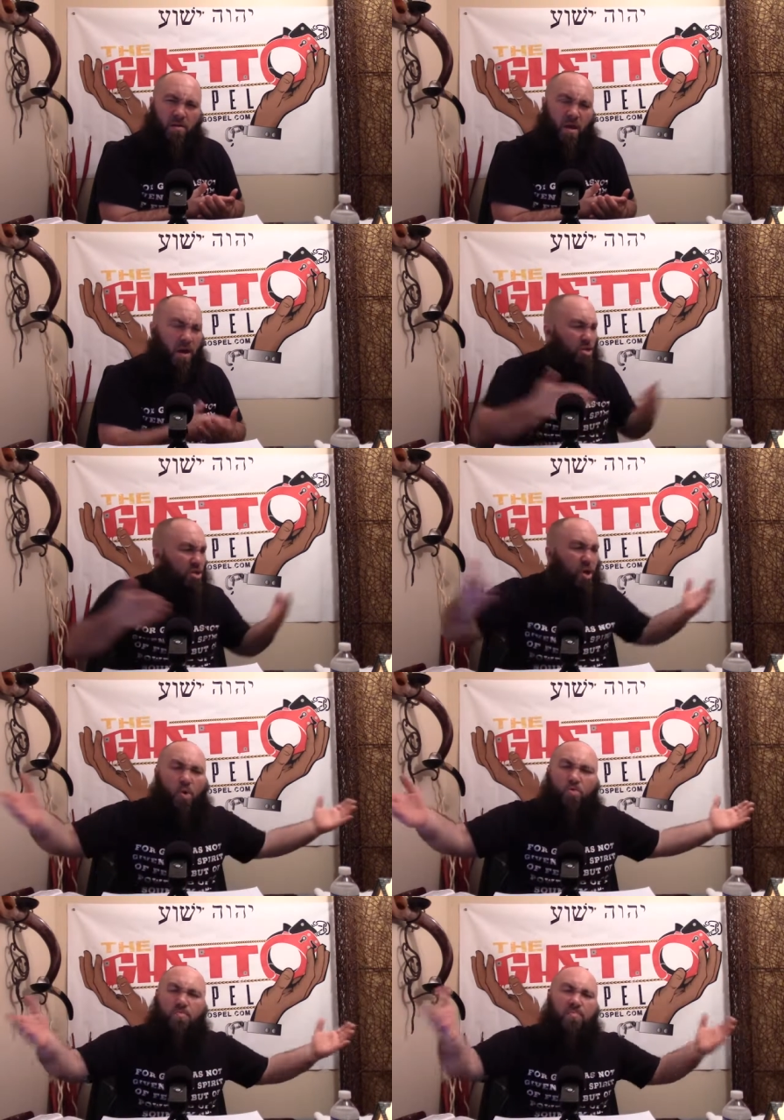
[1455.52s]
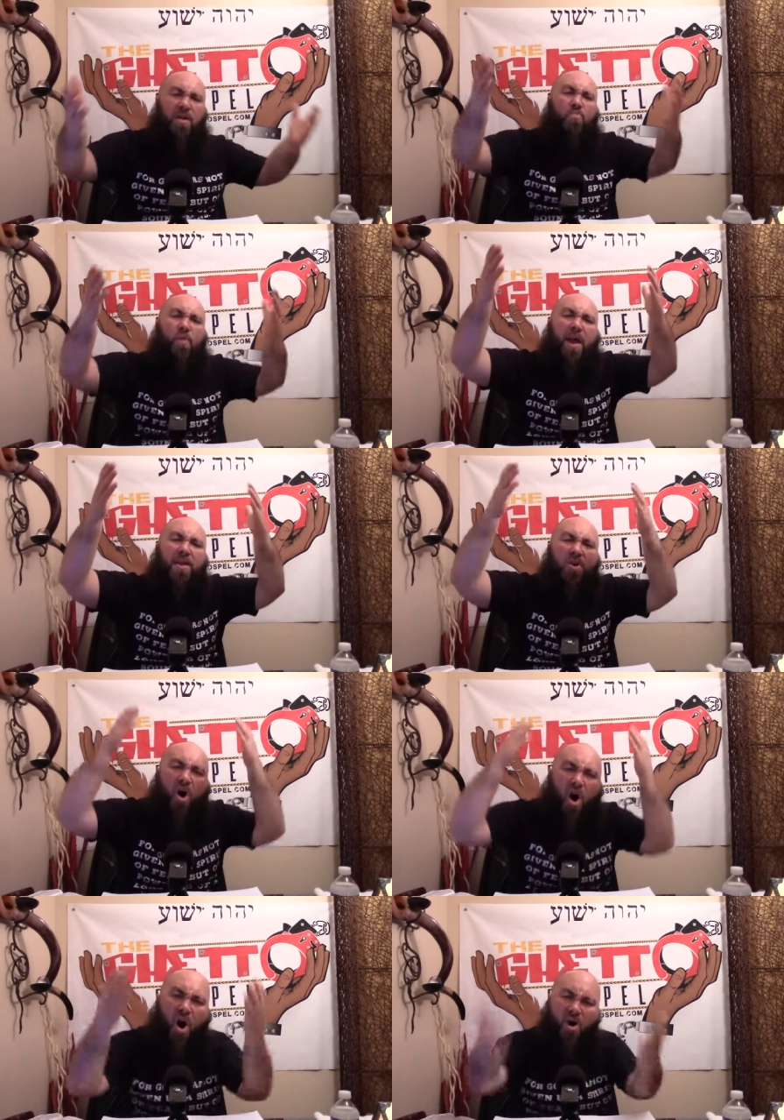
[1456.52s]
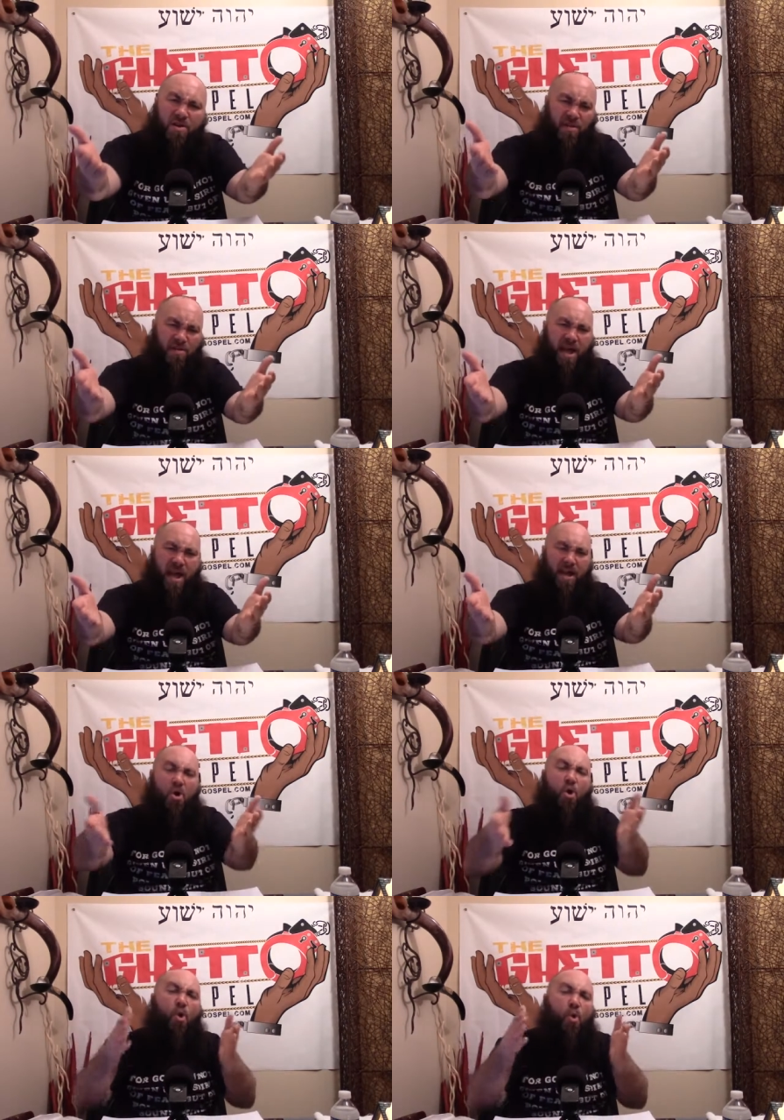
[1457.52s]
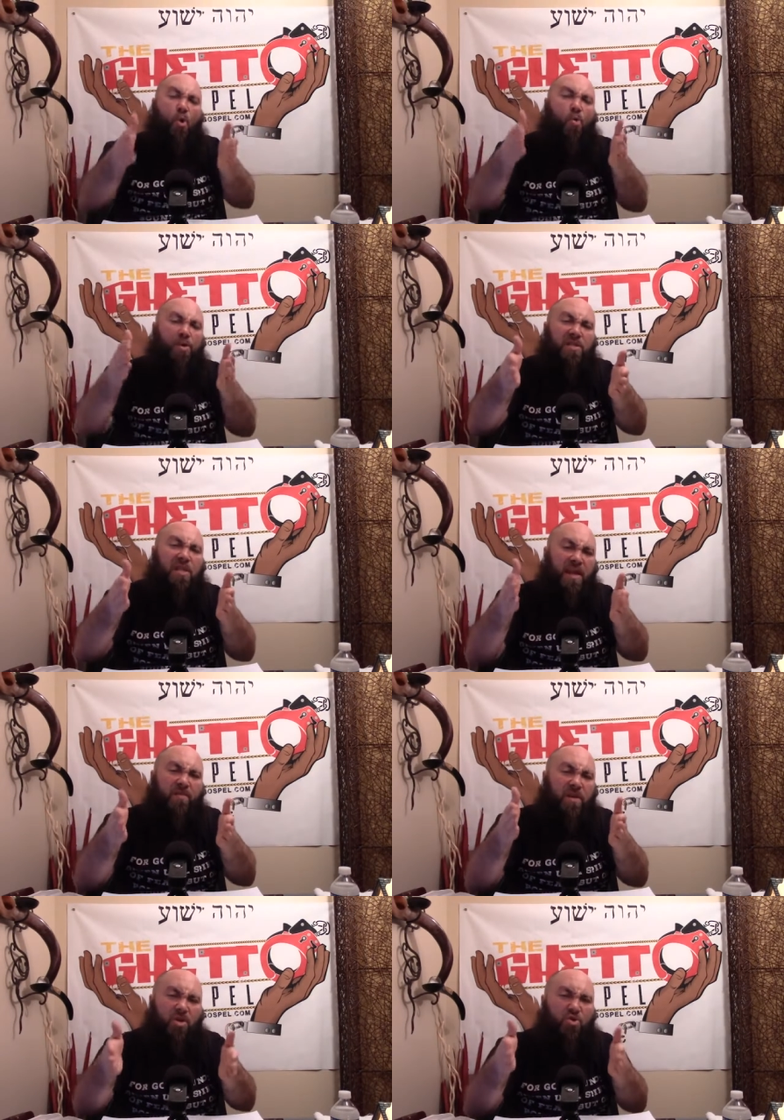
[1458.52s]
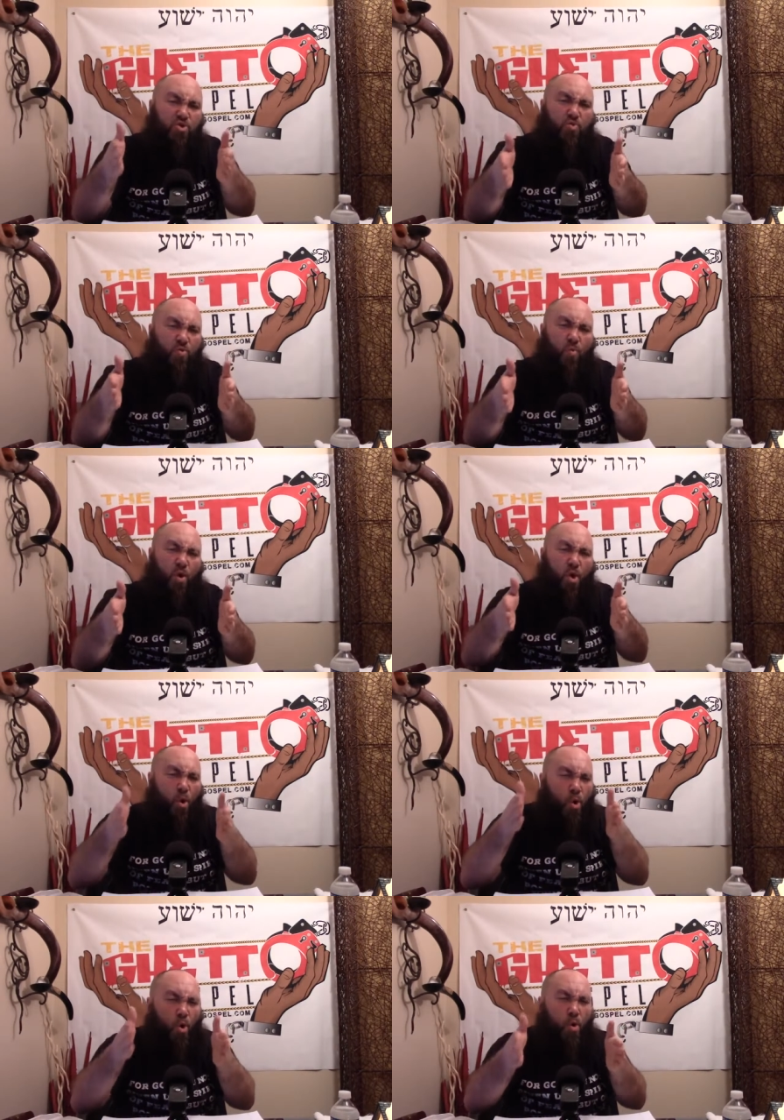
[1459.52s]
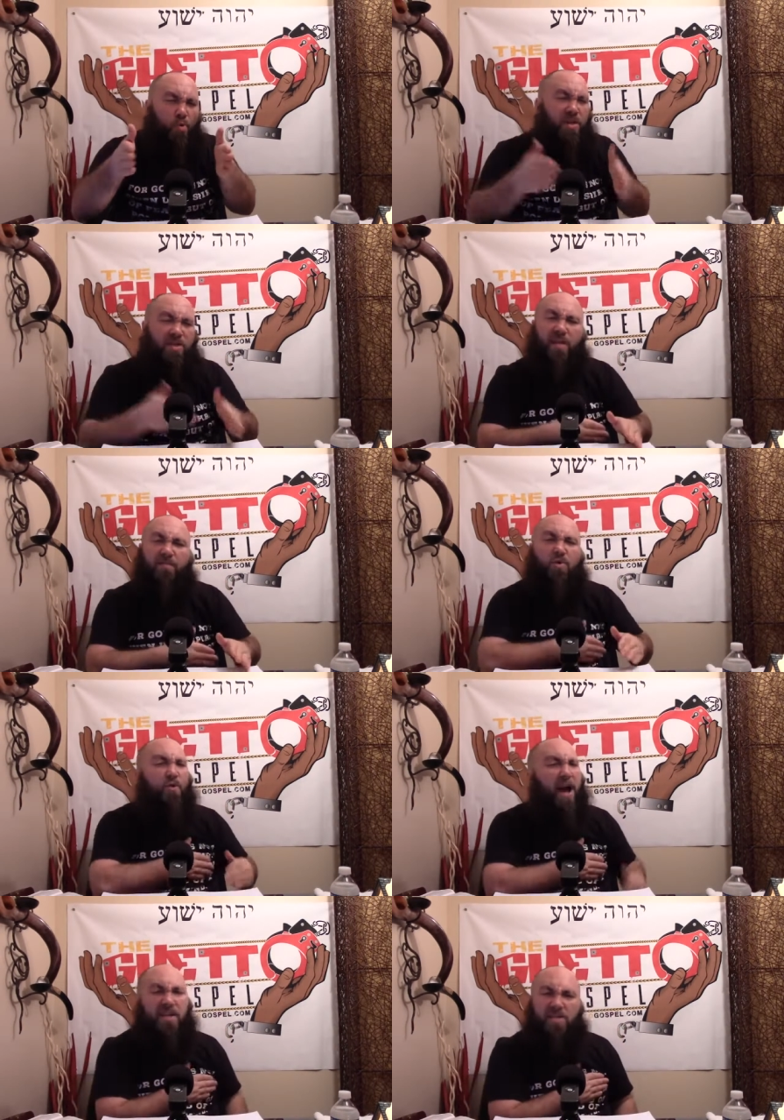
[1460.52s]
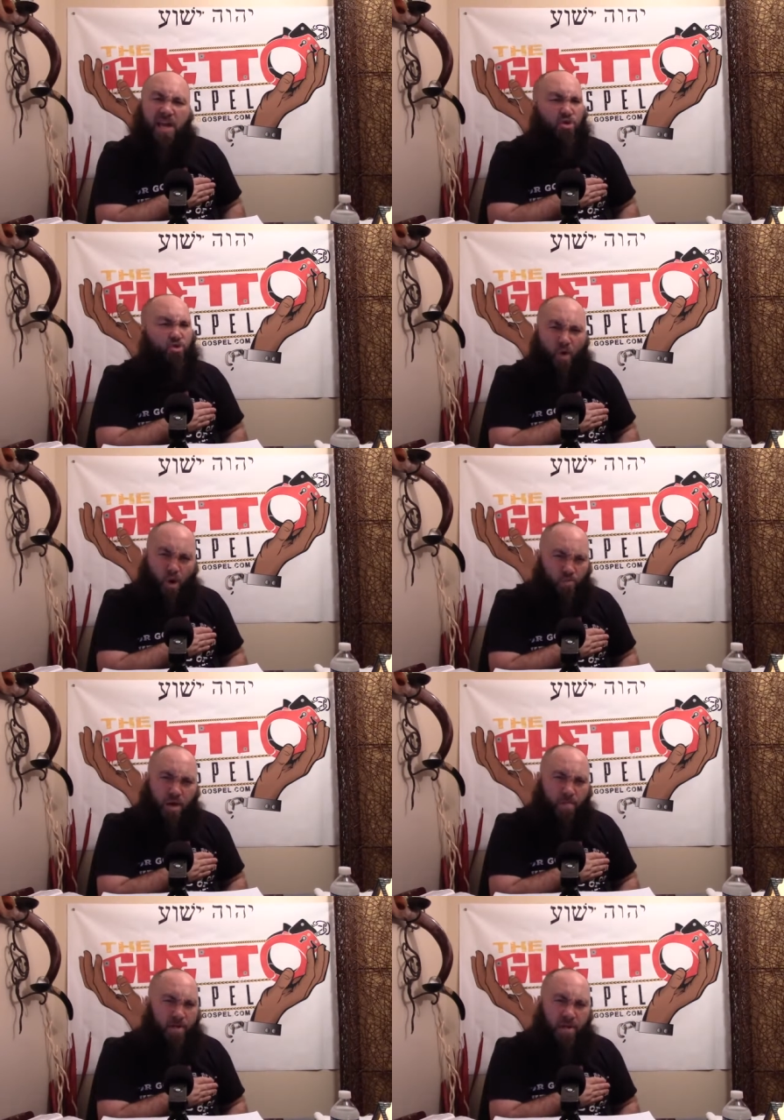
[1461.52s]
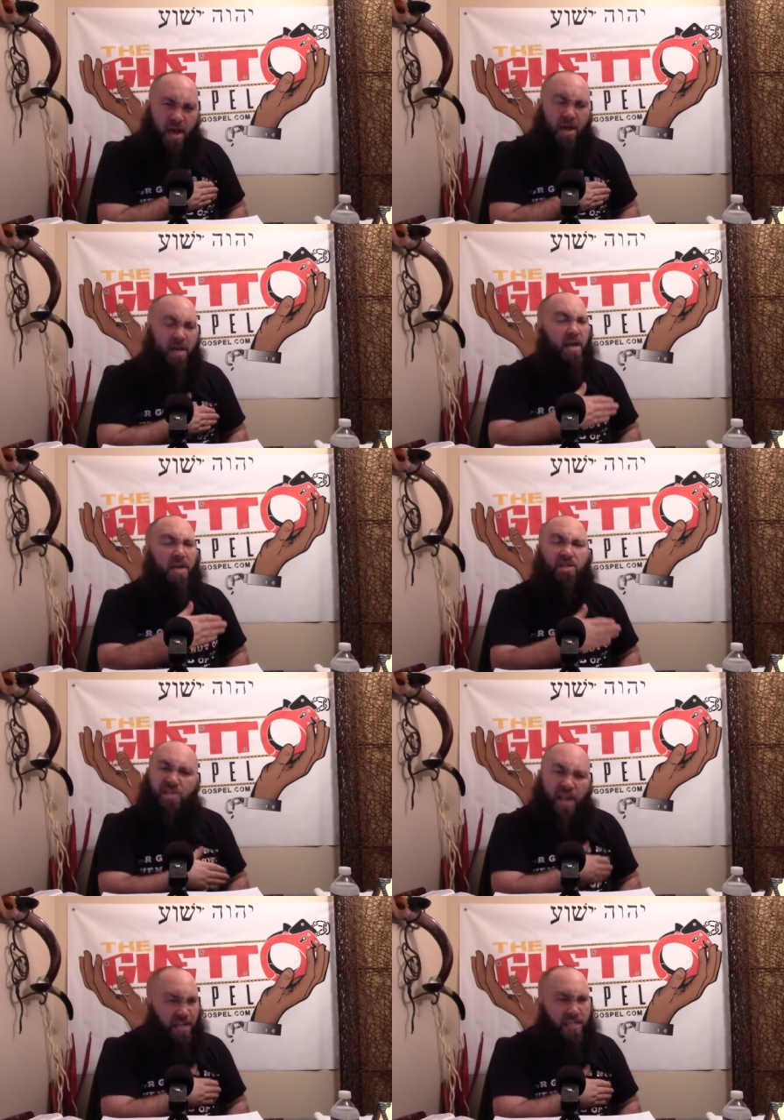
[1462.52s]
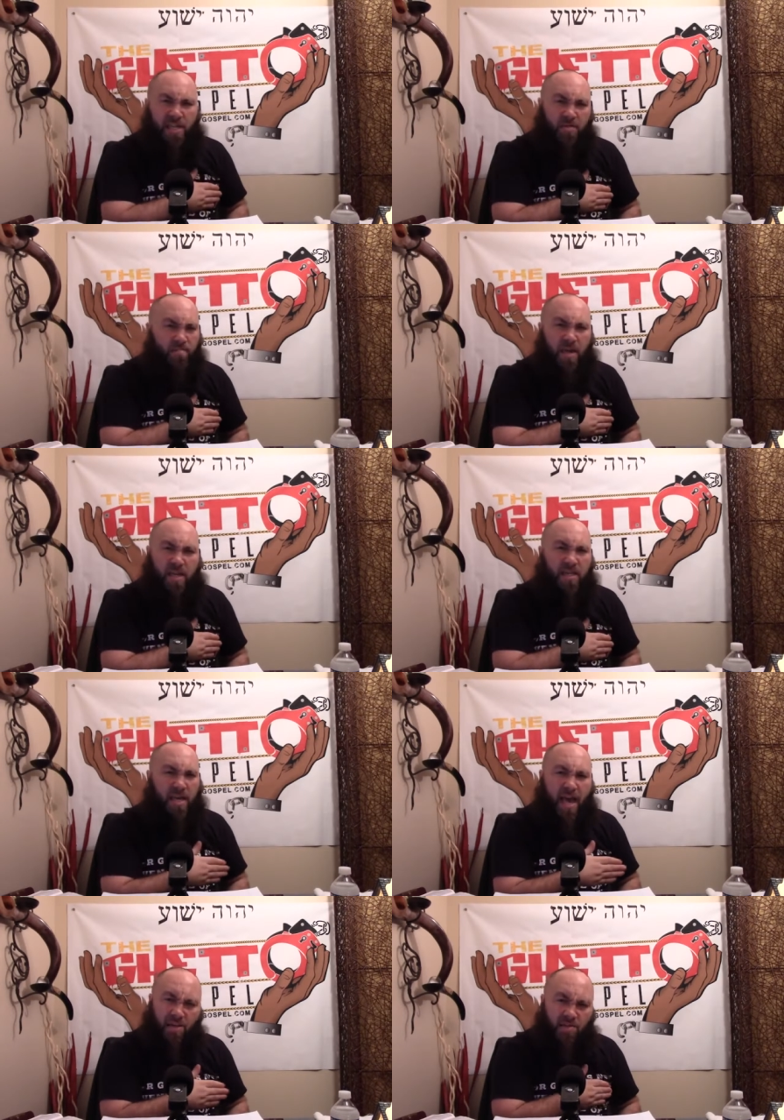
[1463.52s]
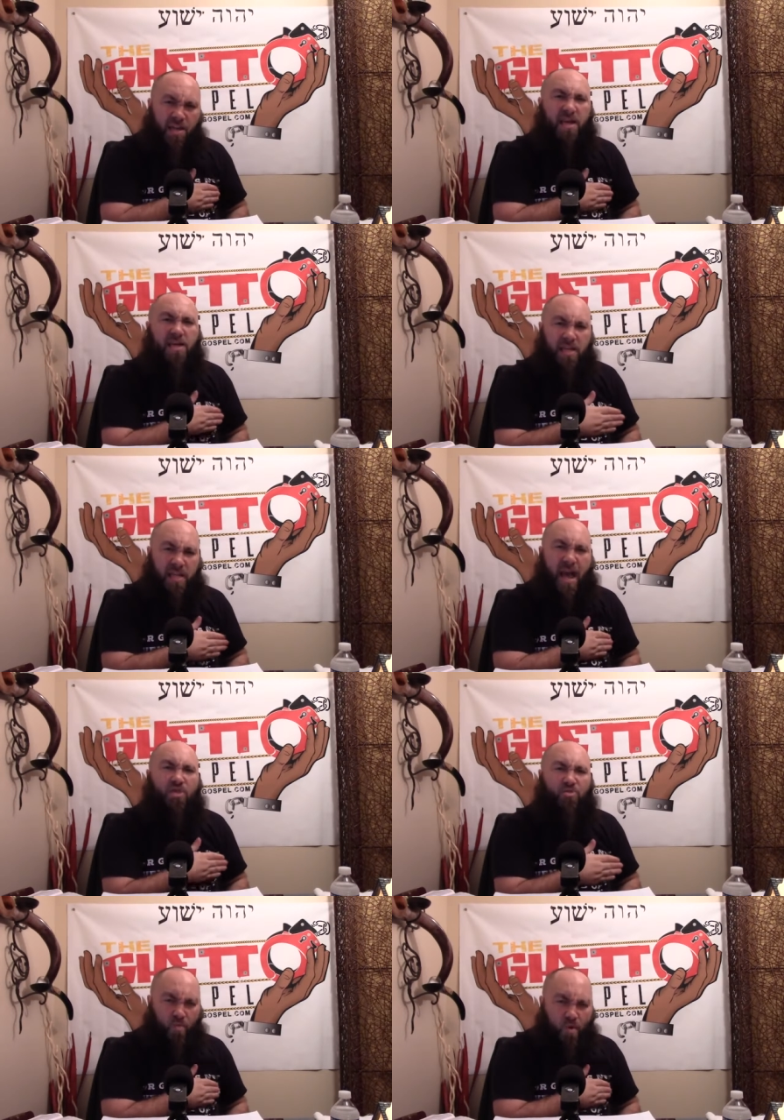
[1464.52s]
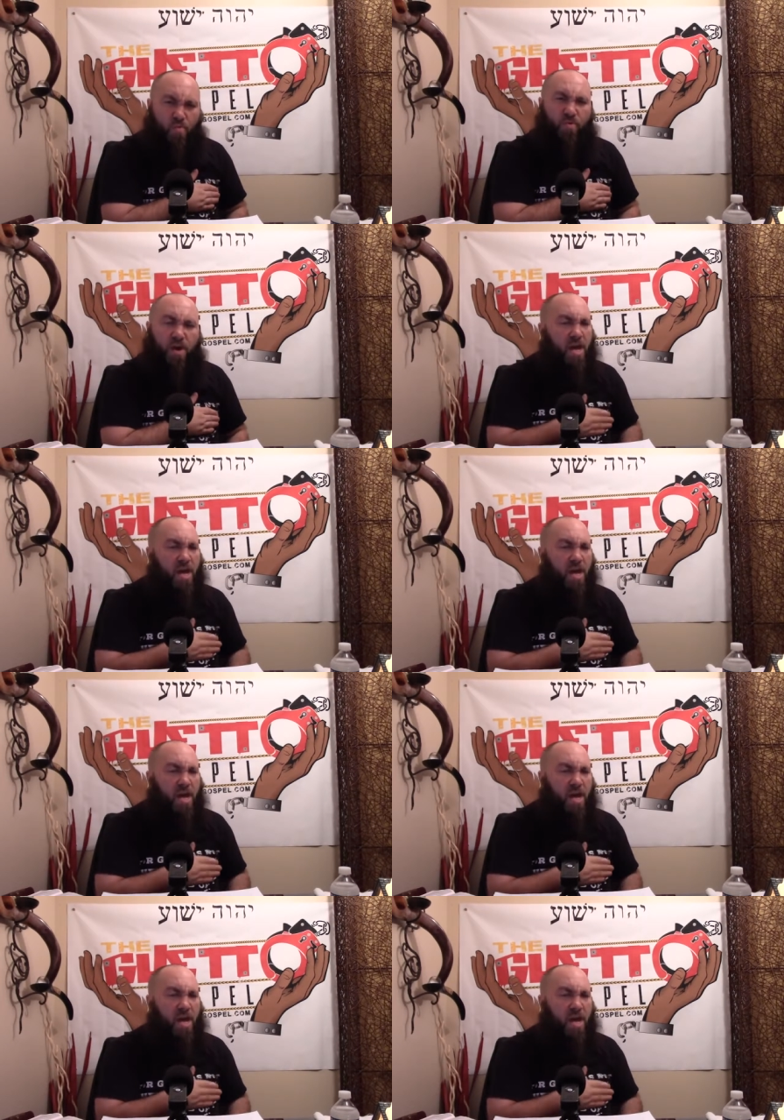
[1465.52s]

It shows me where your heart is at. Who is living in you? Who? Because if Christ ain't throned up in there, Satan immediately has taken that throne.